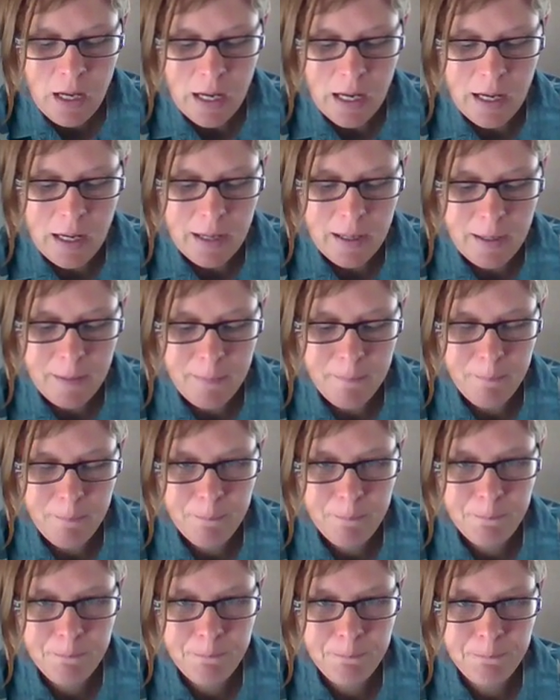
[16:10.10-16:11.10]
So
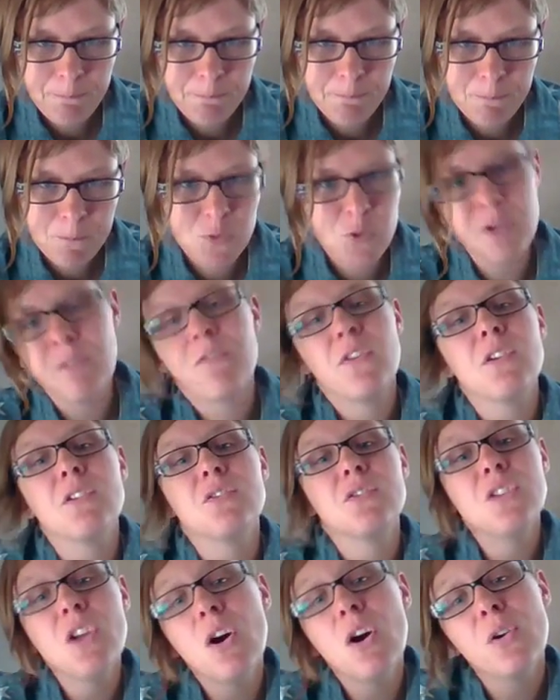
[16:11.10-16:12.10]
if
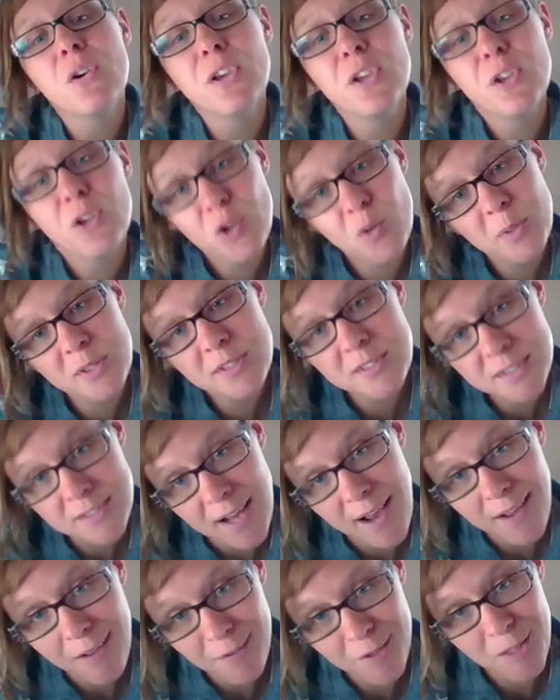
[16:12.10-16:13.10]
there's no human
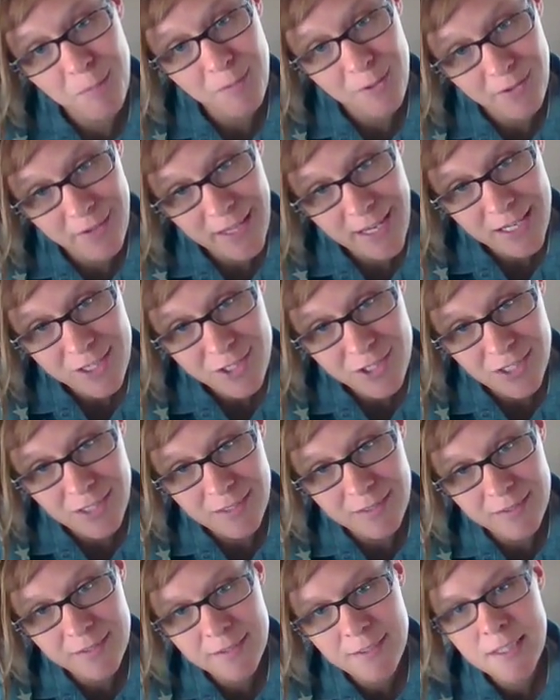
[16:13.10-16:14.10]
style
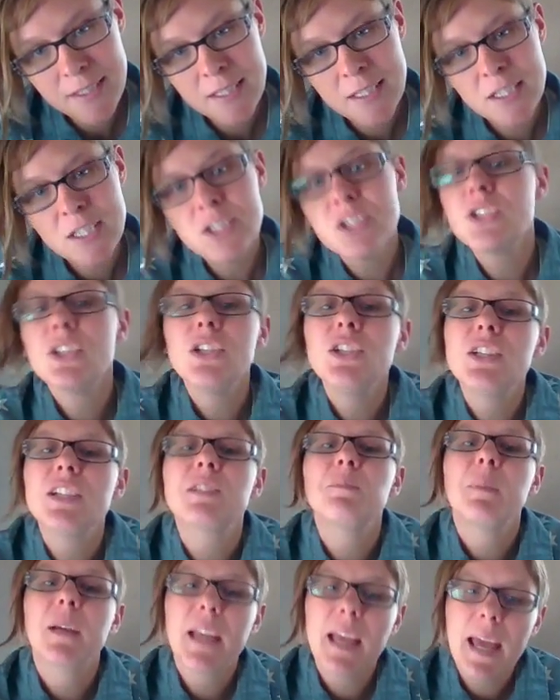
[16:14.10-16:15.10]
communication, she
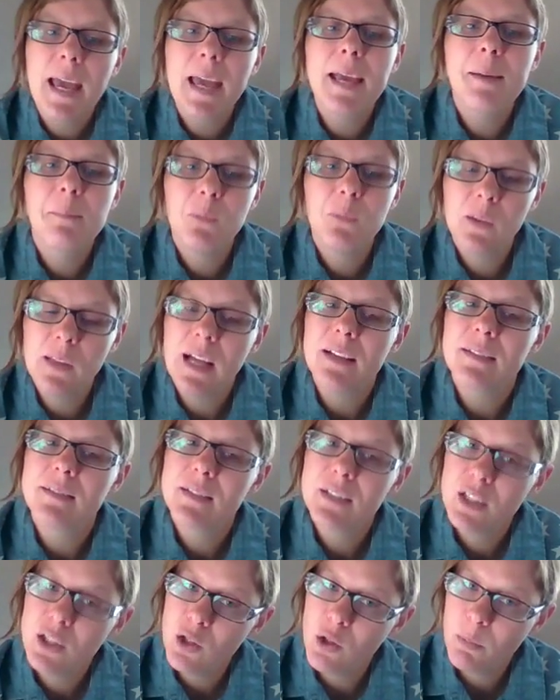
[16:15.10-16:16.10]
just became less
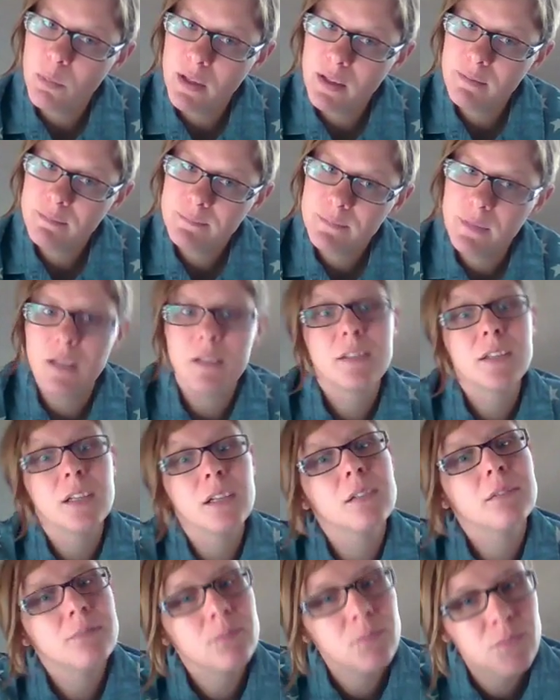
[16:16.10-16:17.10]
human
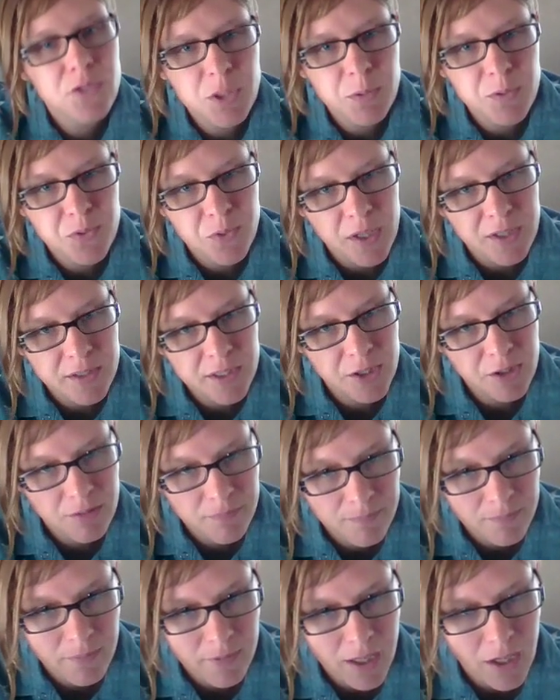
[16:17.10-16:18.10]
until she was rescued.
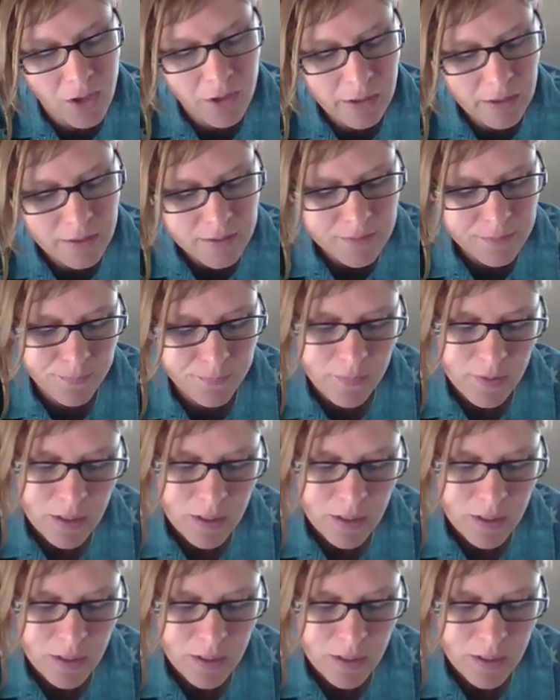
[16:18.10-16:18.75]
Thank goodness.